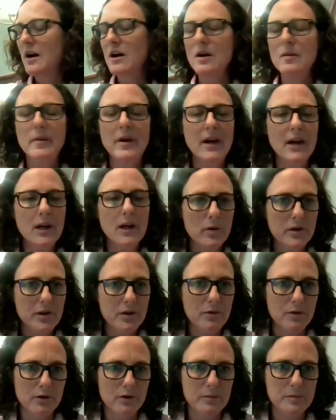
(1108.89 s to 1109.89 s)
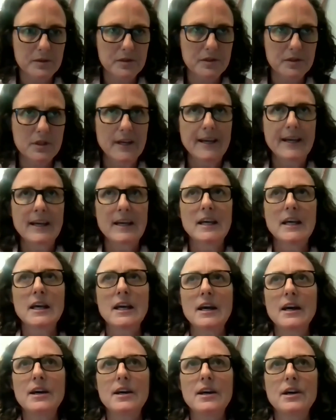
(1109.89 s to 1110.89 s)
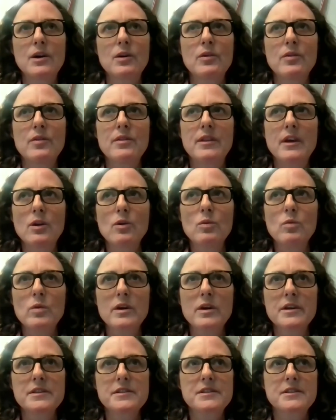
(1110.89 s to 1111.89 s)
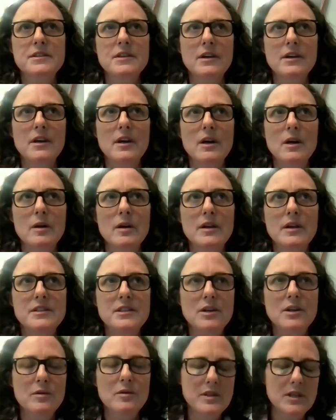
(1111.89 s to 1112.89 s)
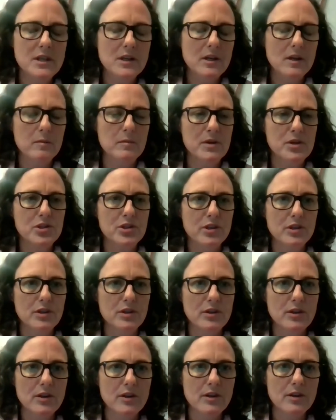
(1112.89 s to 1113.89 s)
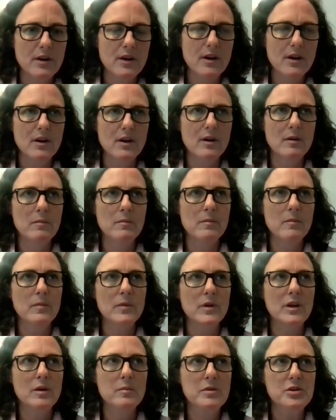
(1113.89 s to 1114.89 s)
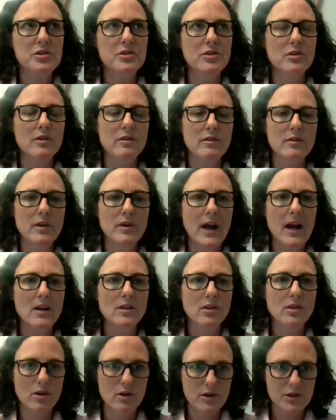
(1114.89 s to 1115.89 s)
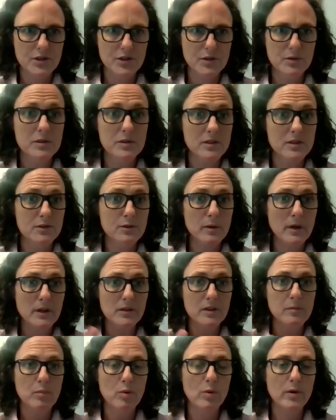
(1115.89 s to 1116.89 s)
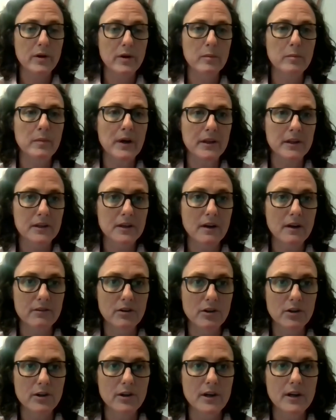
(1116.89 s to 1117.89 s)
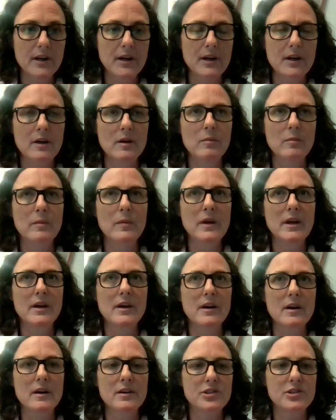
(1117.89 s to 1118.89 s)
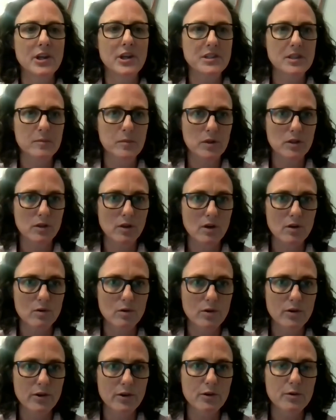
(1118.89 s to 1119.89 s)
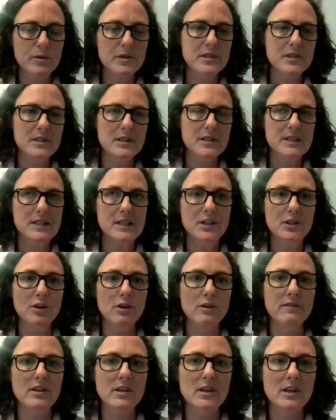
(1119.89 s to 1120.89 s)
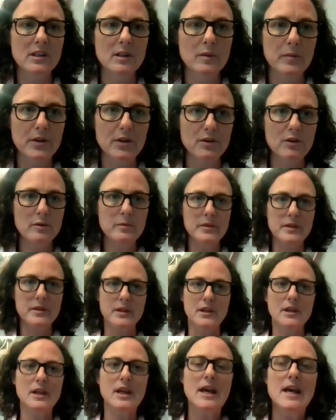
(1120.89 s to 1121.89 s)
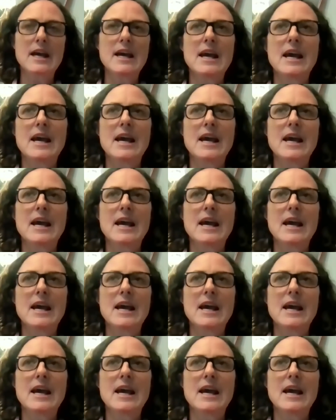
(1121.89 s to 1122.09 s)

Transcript: Equity groups. There was a DOT commission commissioner at large who's directly appointed by the governor, JT McLaughlin, who is the CEO of the Columbia Urban League.